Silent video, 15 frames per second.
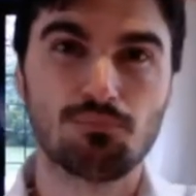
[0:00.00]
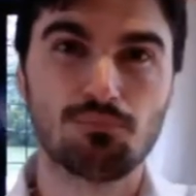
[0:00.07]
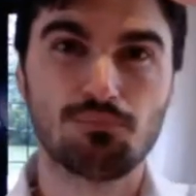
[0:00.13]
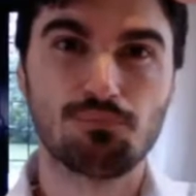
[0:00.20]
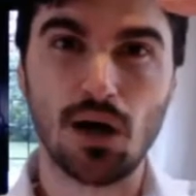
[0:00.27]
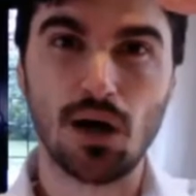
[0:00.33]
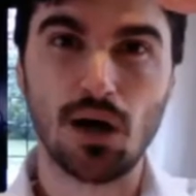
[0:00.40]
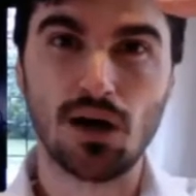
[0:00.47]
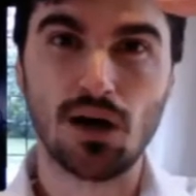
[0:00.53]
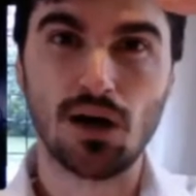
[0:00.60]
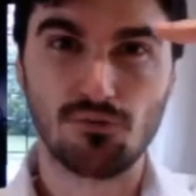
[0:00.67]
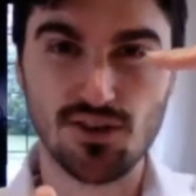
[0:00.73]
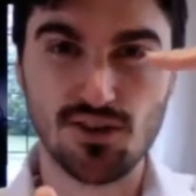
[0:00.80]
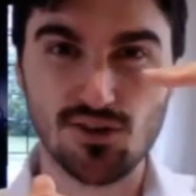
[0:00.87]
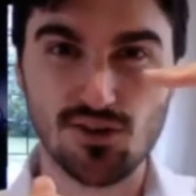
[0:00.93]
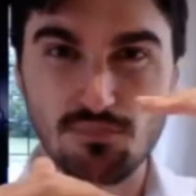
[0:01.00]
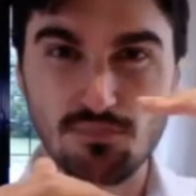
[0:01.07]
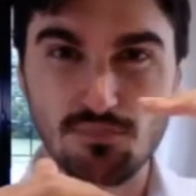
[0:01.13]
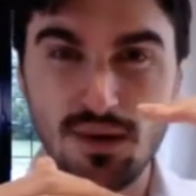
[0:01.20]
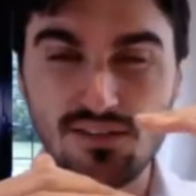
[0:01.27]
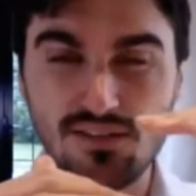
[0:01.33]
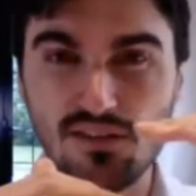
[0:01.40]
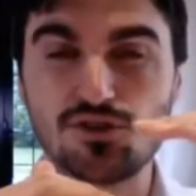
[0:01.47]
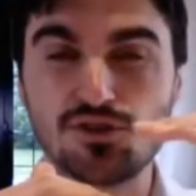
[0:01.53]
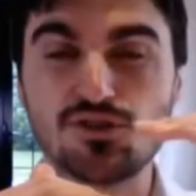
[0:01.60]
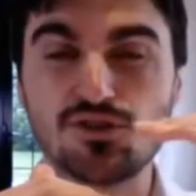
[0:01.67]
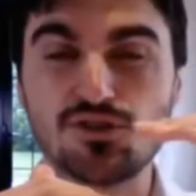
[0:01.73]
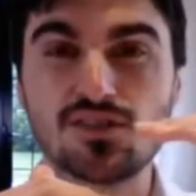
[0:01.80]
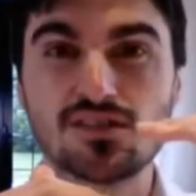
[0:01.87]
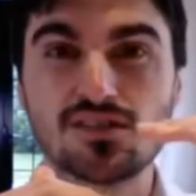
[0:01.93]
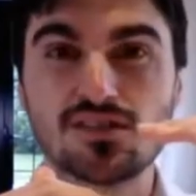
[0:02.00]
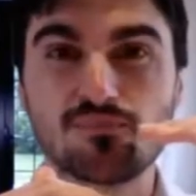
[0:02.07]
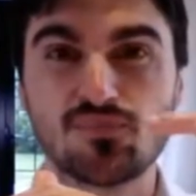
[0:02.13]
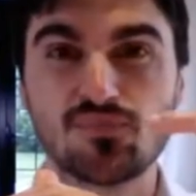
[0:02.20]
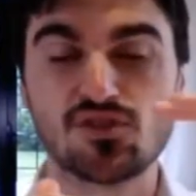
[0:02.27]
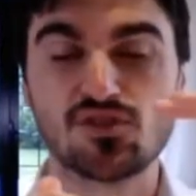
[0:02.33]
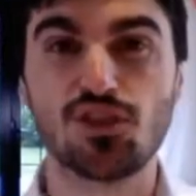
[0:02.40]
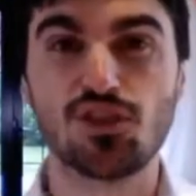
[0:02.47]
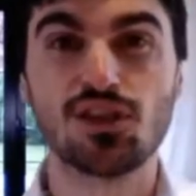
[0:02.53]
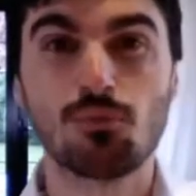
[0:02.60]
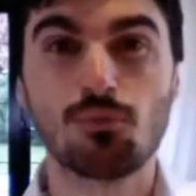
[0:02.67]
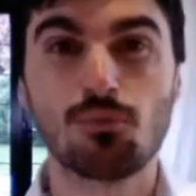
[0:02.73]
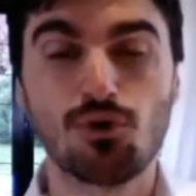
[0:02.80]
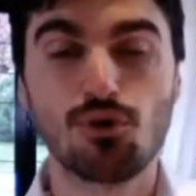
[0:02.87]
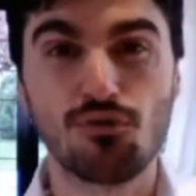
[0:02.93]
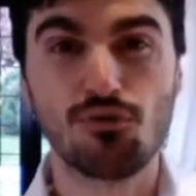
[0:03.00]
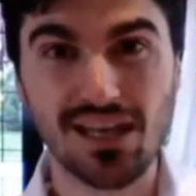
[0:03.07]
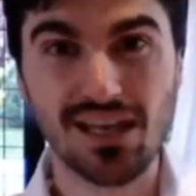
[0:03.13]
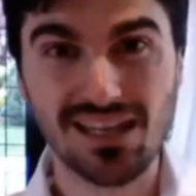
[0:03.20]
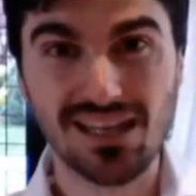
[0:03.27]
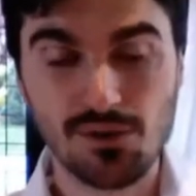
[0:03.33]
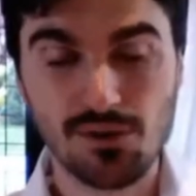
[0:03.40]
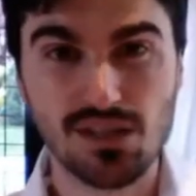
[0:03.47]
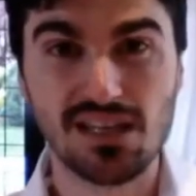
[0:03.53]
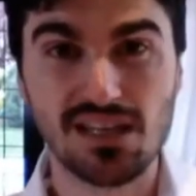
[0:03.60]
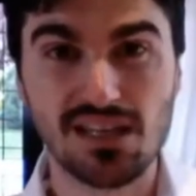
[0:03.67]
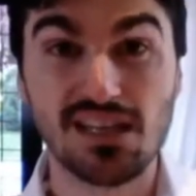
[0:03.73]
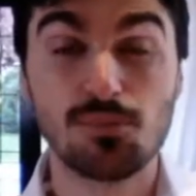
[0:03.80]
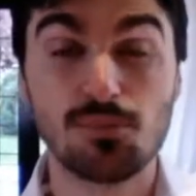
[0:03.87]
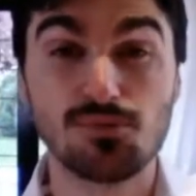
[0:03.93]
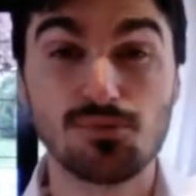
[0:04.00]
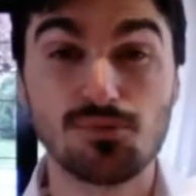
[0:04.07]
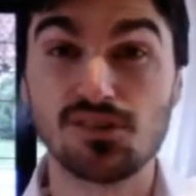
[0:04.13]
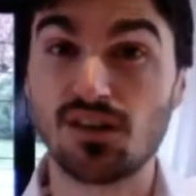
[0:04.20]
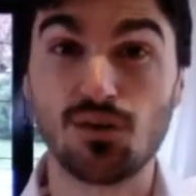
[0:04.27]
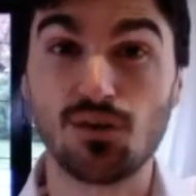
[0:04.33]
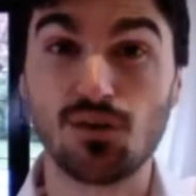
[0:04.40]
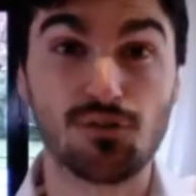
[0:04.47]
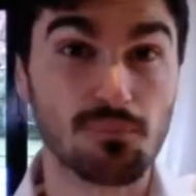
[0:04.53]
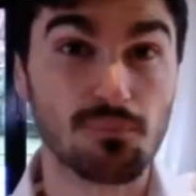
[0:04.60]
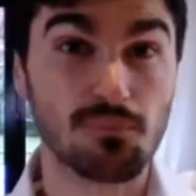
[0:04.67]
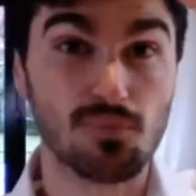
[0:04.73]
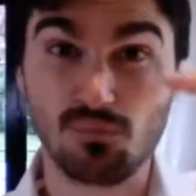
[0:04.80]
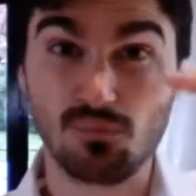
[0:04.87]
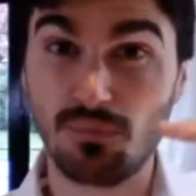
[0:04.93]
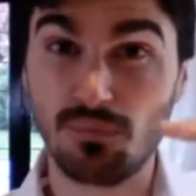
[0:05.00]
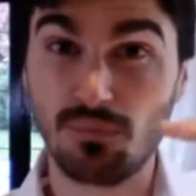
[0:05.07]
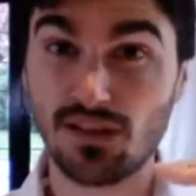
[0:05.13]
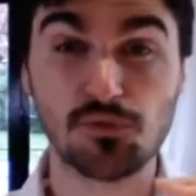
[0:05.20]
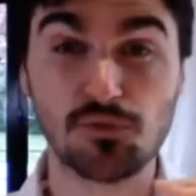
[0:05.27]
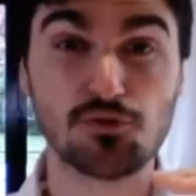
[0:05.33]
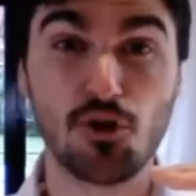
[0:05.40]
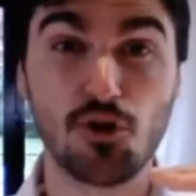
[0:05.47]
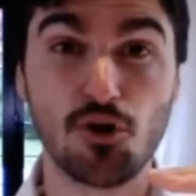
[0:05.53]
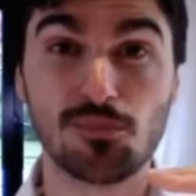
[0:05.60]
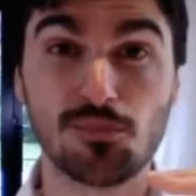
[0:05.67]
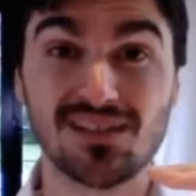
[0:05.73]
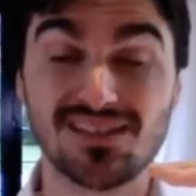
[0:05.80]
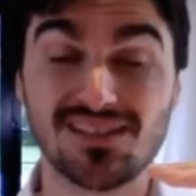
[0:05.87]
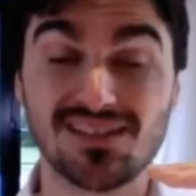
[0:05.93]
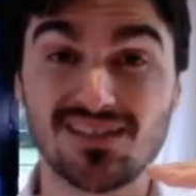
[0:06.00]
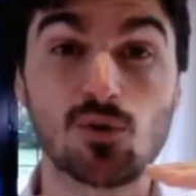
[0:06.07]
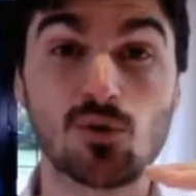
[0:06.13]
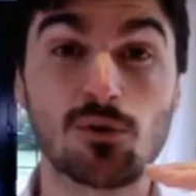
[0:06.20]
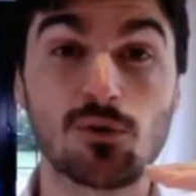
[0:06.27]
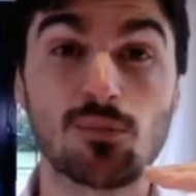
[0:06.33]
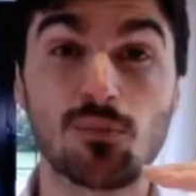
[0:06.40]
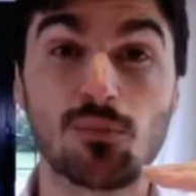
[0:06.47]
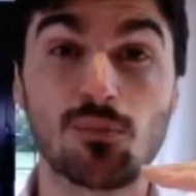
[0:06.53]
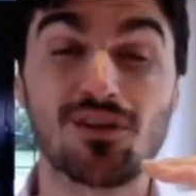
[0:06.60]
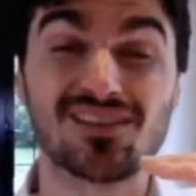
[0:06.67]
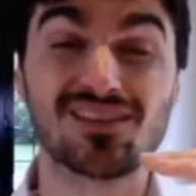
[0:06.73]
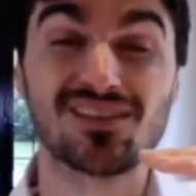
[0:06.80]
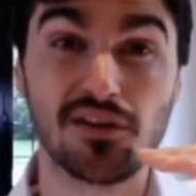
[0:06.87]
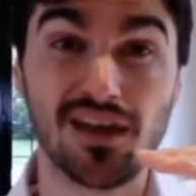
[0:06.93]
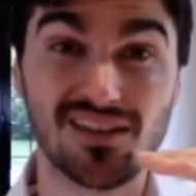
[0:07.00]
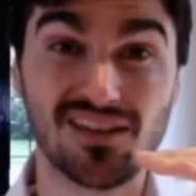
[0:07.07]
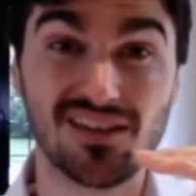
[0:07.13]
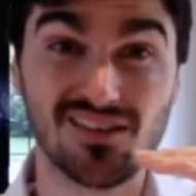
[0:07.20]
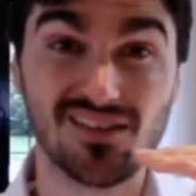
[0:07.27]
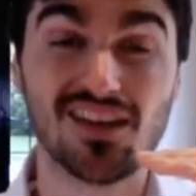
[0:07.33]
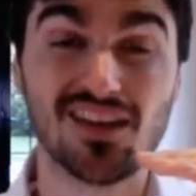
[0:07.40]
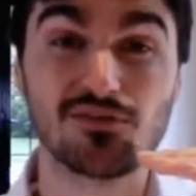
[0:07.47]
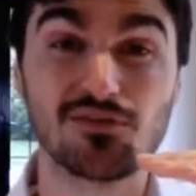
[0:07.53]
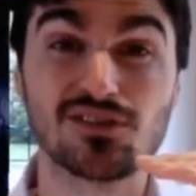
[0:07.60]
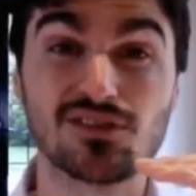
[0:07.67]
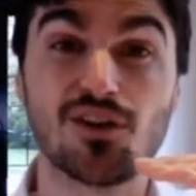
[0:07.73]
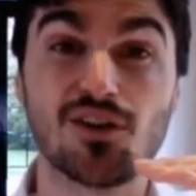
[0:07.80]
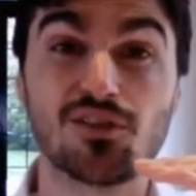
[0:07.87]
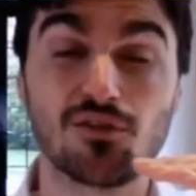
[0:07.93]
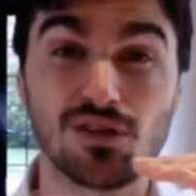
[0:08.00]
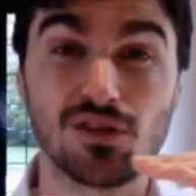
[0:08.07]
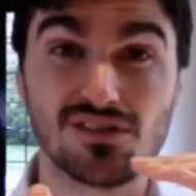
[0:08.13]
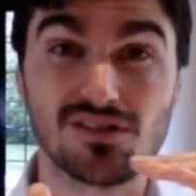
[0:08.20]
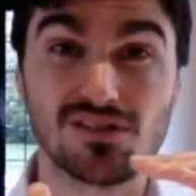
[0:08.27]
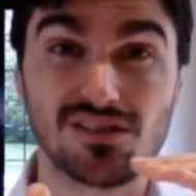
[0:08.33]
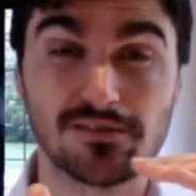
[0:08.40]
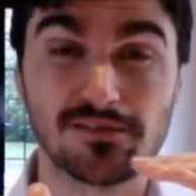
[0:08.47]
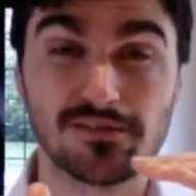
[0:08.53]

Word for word: but the ratio dramatically reduces. So the number of inhibitory cells massively drops and at the same time number of excitatory cells increases.